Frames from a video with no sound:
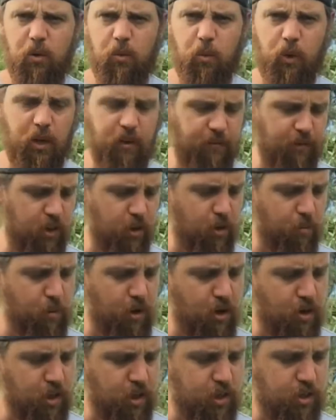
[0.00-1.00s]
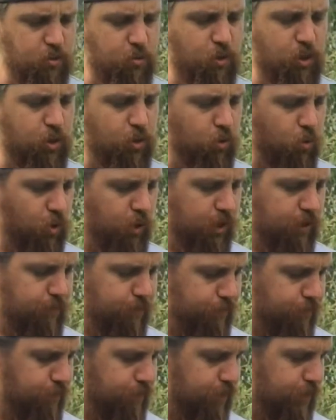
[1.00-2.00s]
whatever you Americans want to call it.
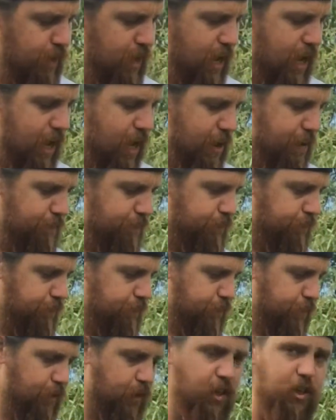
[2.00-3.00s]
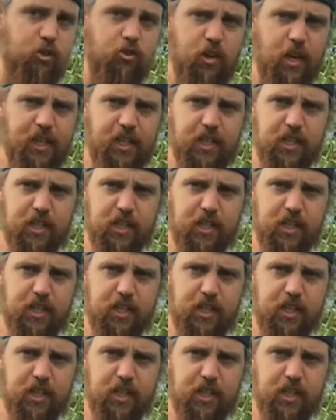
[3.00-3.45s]
Tractor